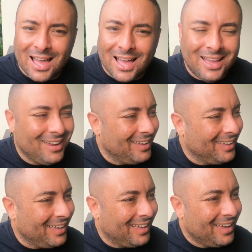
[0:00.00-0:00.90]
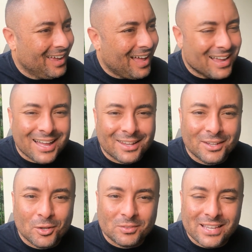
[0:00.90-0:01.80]
I got a
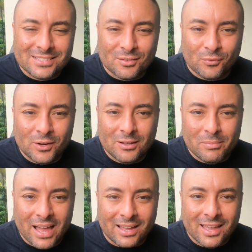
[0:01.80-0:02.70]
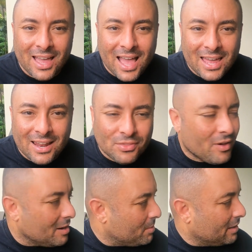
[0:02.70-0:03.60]
little taste of freedom back. And I
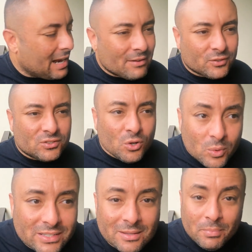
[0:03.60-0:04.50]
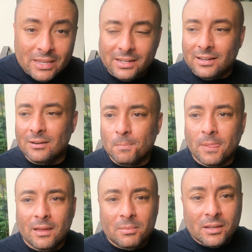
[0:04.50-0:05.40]
thought about it, after 2 weeks of being here,
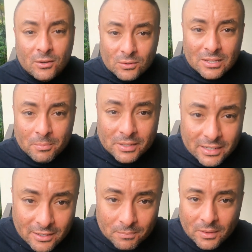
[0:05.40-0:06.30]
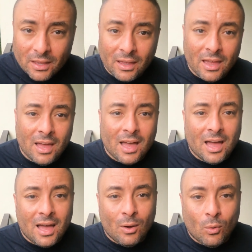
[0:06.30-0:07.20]
being cooped up in here,
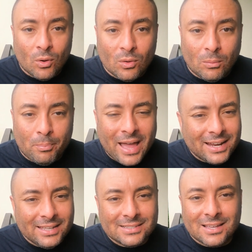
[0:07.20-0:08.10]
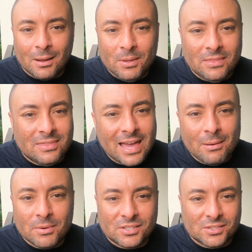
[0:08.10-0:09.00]
Pattaya is gonna be that
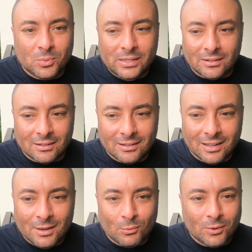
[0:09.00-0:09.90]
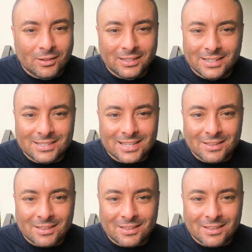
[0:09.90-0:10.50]
much sweeter. It really is.